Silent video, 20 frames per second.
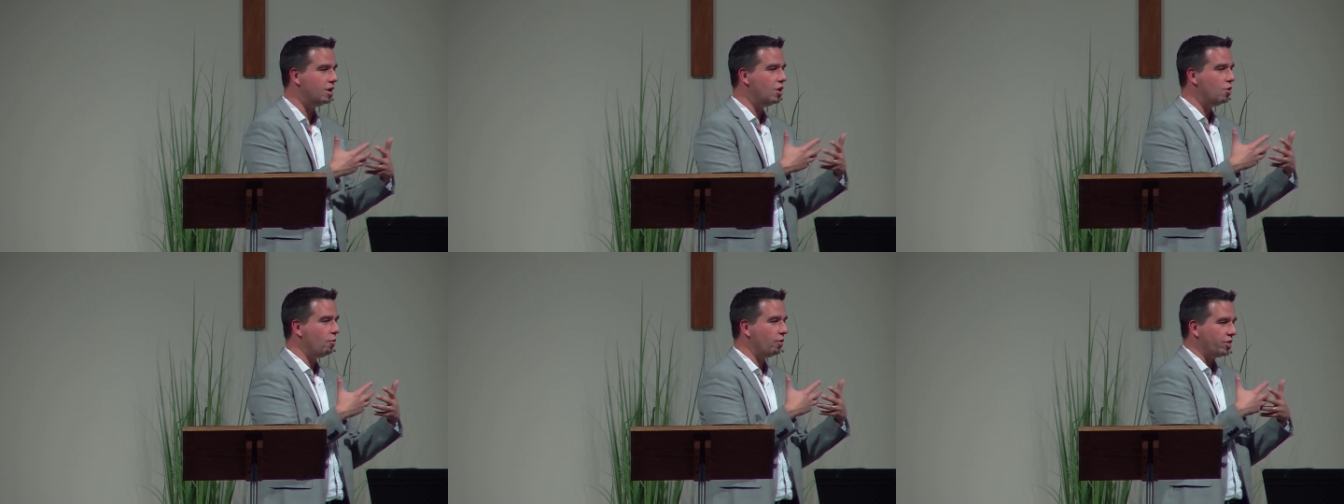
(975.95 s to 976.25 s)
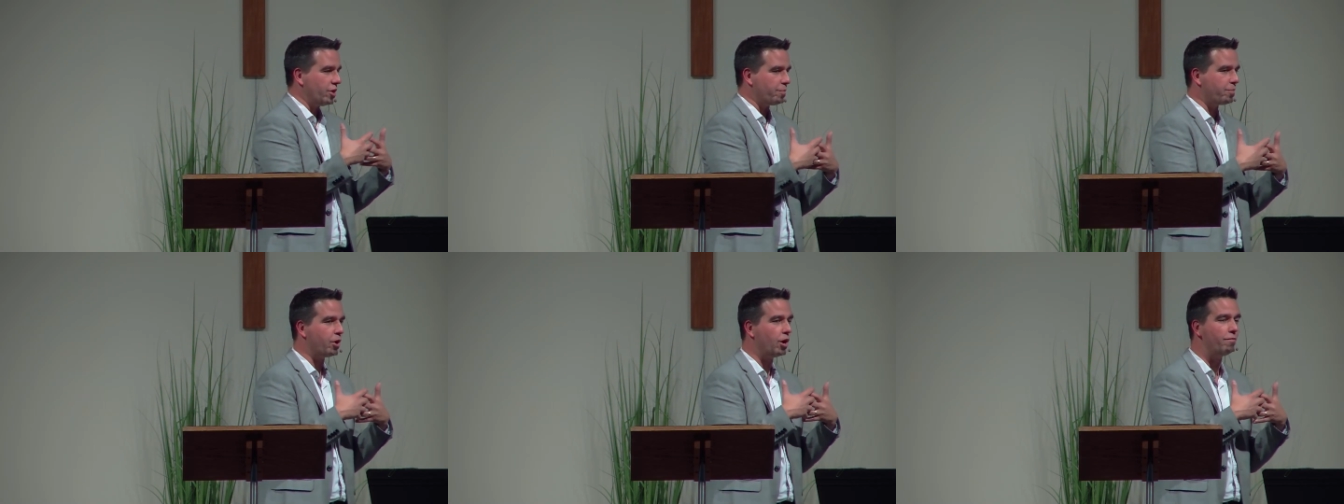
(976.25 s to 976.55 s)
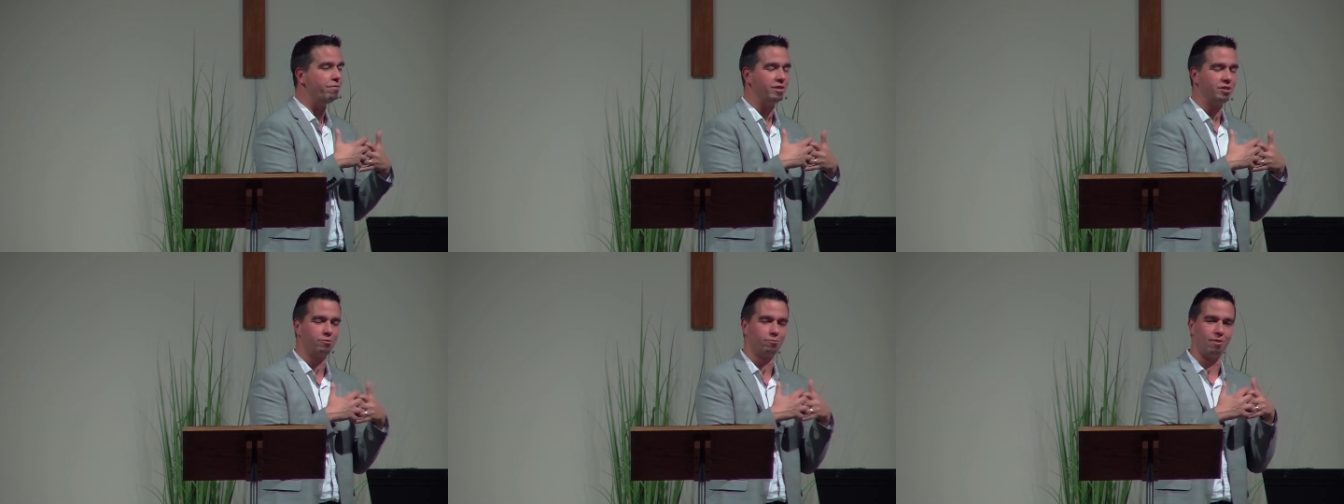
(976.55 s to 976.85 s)
with the
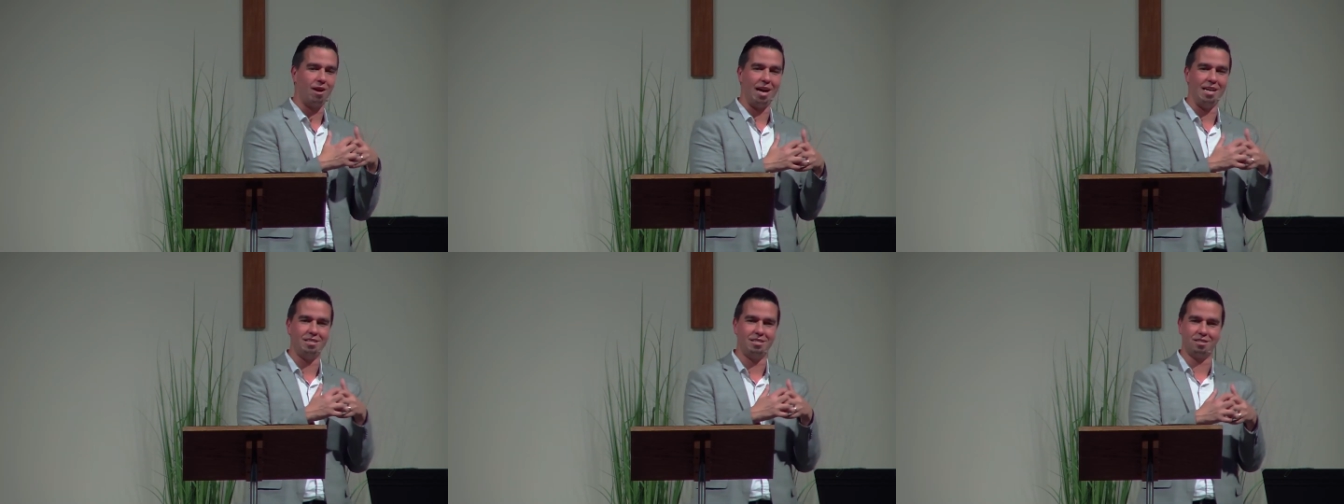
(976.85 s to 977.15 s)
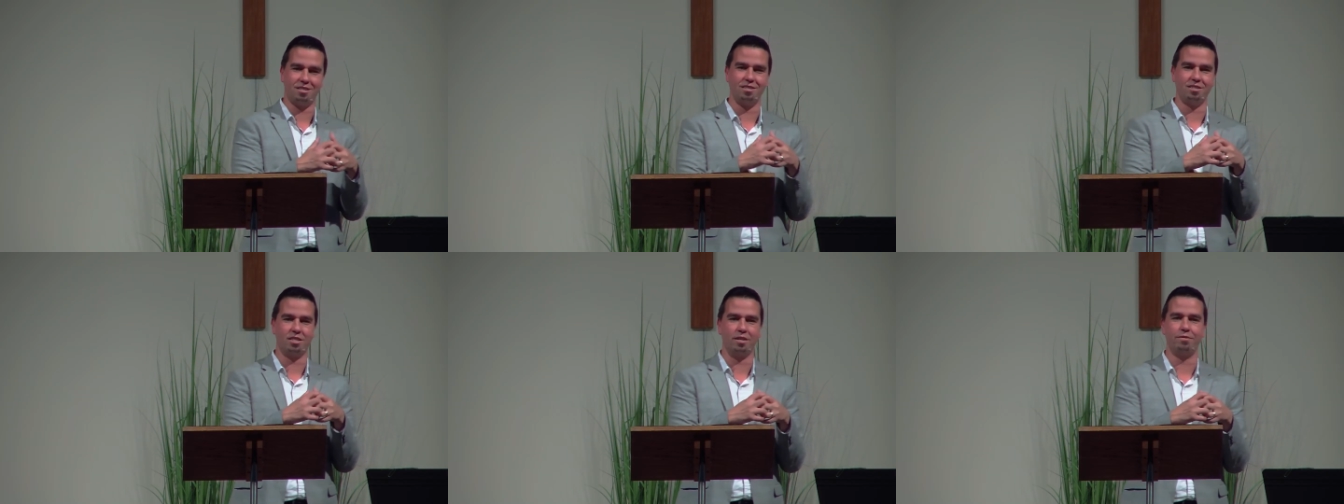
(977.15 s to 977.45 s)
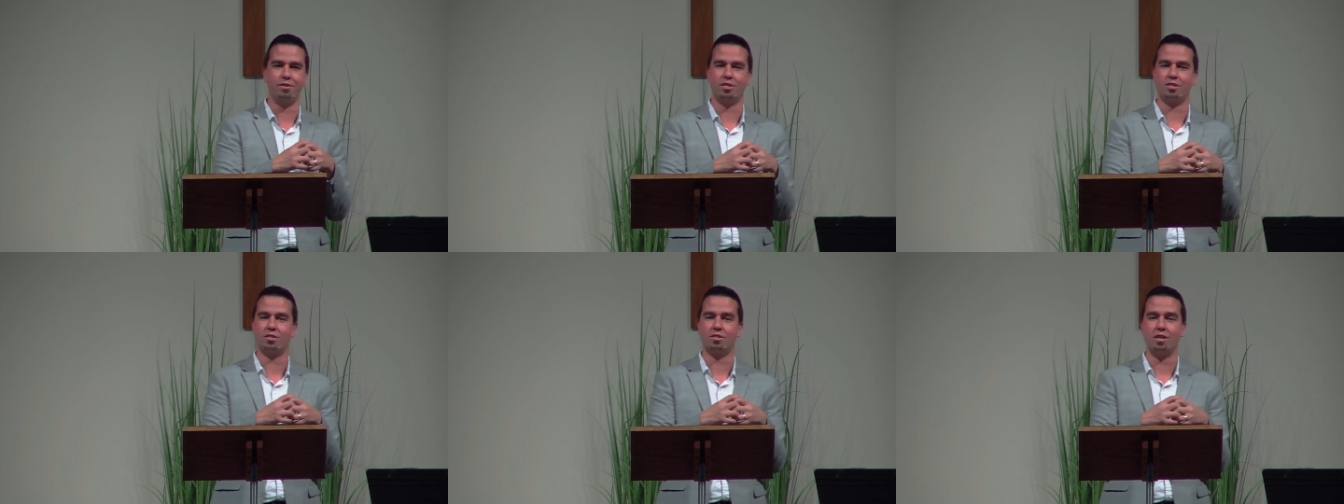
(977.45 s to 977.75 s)
perfect righteousness of
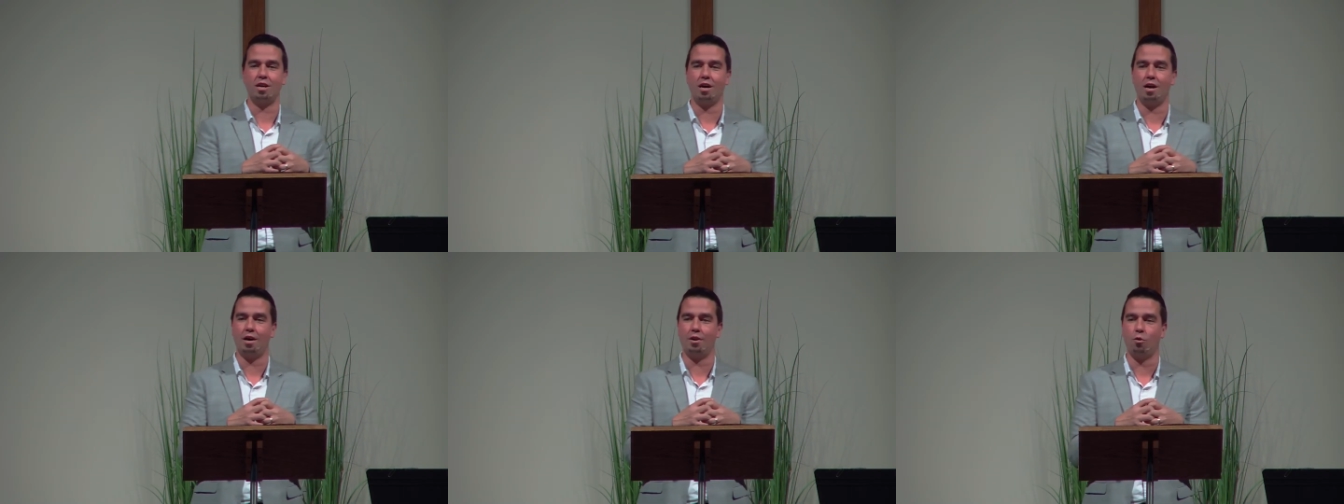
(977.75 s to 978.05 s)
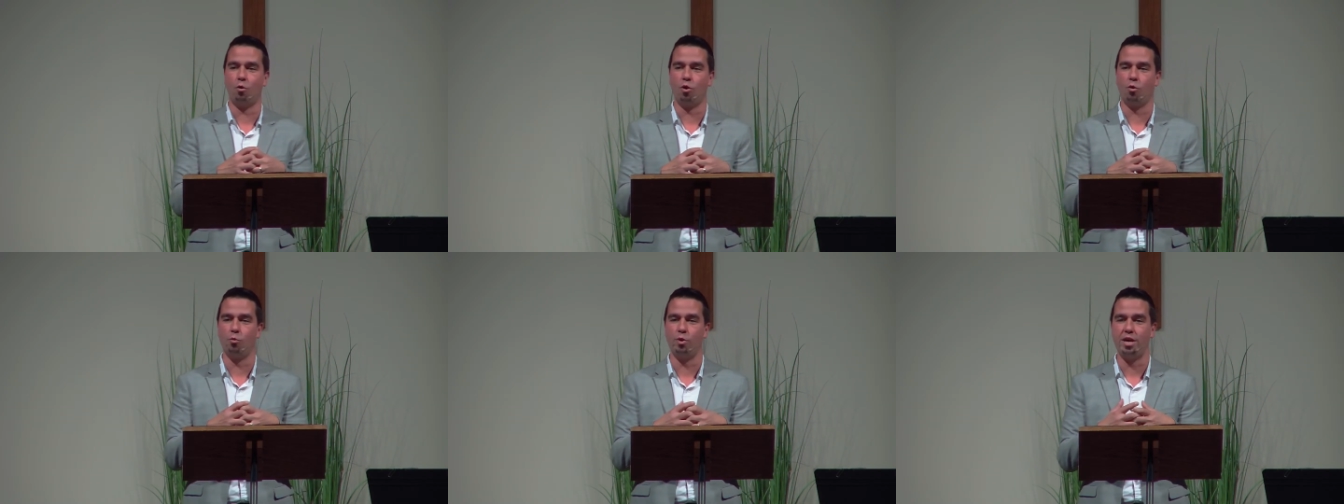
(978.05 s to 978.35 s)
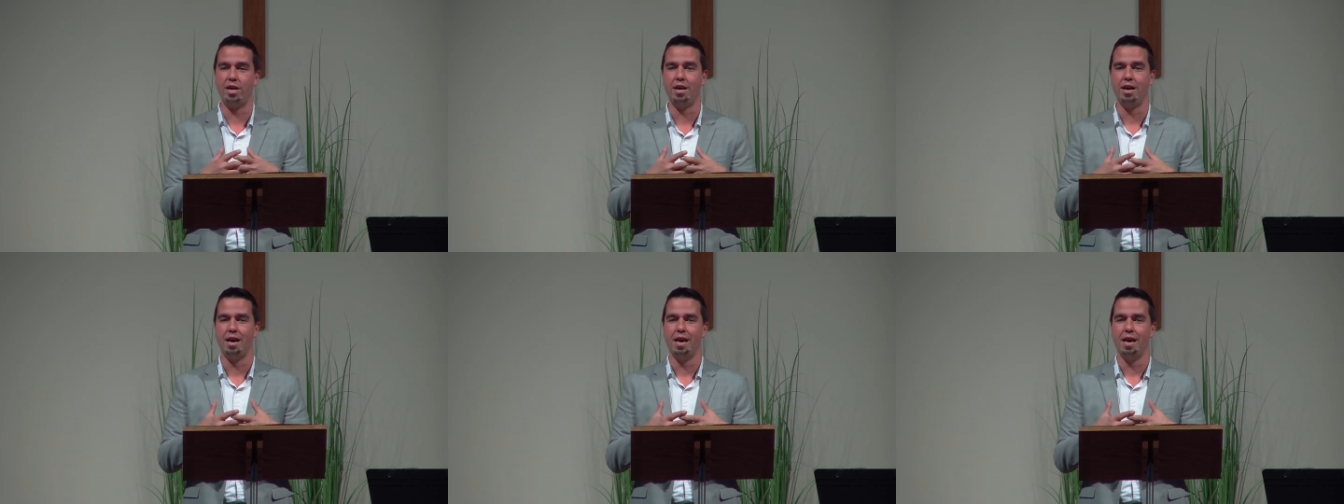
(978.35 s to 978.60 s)
His Son, or we